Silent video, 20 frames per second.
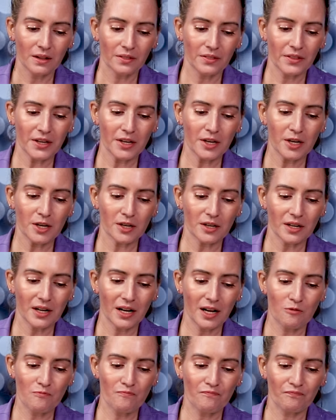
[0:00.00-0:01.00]
the
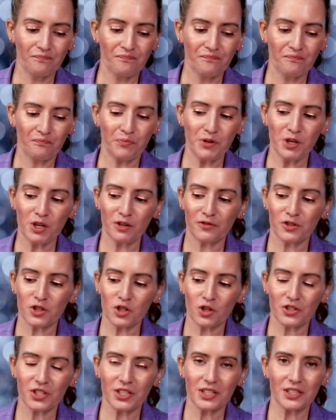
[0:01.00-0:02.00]
um, B of
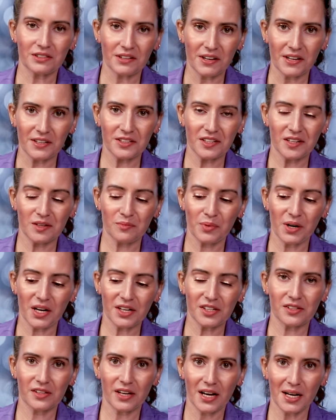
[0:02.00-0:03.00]
Joseon is 18
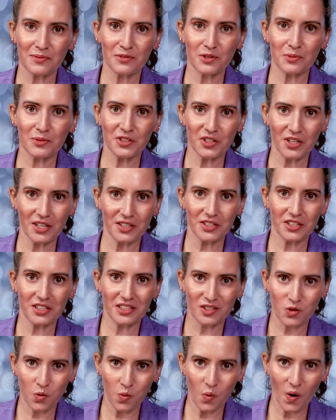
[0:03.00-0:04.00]
bucks and the I'm From is
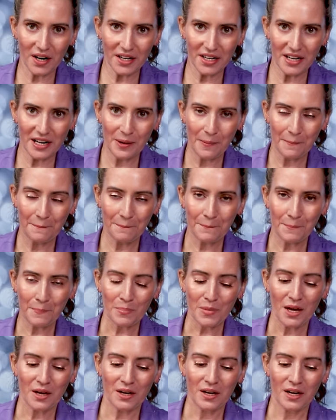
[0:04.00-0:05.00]
18.20.
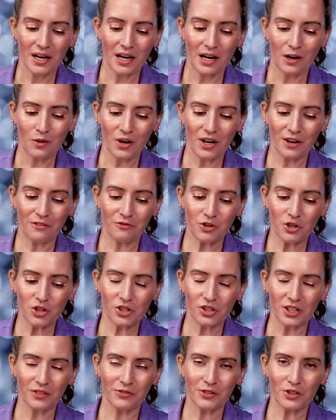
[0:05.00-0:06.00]

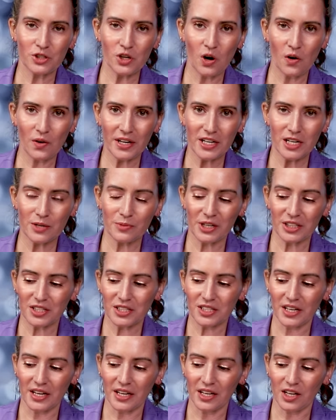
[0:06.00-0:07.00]
However, if you don't get them on
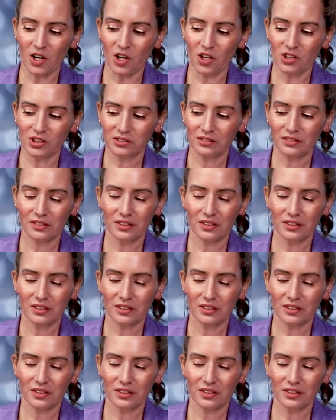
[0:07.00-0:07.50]
sale,